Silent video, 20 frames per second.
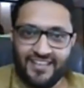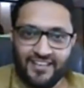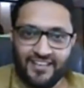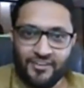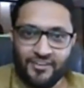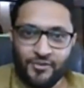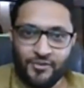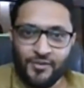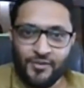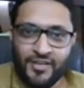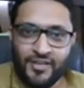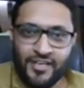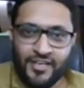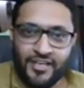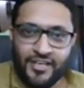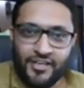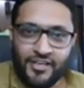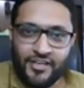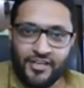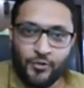you know
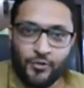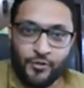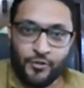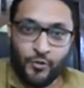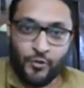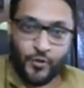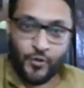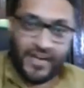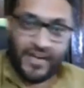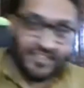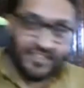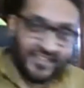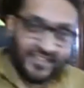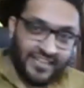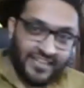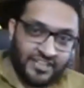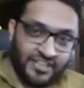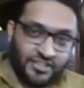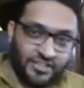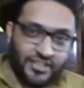you you look at the
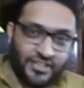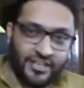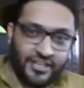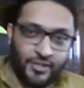clutch